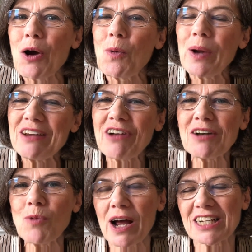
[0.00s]
We
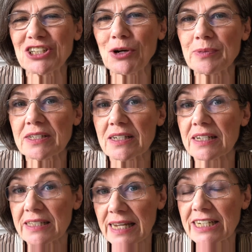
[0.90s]
run workshops,
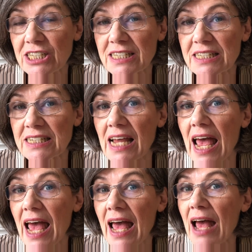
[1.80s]
sessions,
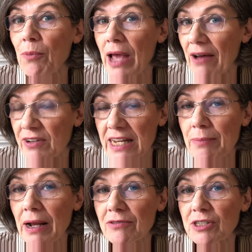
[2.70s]
we have an
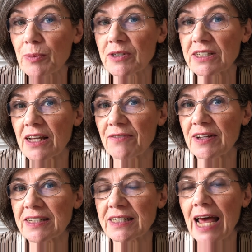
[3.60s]
email response
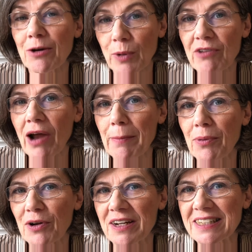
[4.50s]
service, and we write
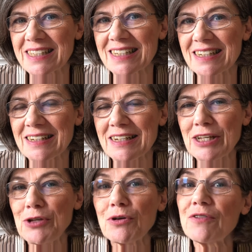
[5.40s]
booklets.
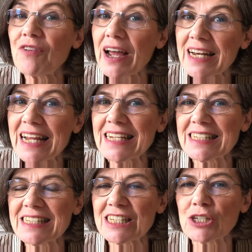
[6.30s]
You can find
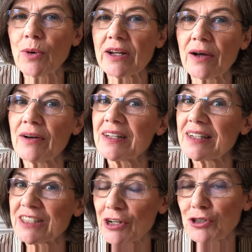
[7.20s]
links to our
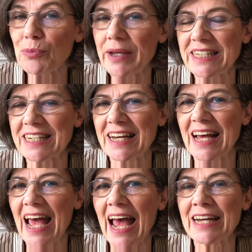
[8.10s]
social
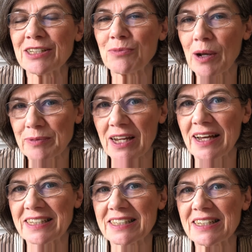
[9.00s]
media and
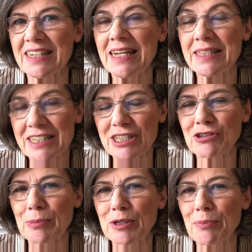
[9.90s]
website in the
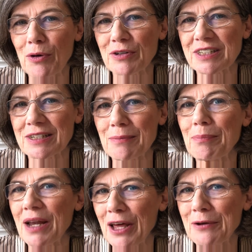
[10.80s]
description box
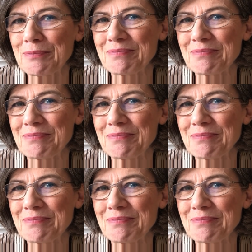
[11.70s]
below.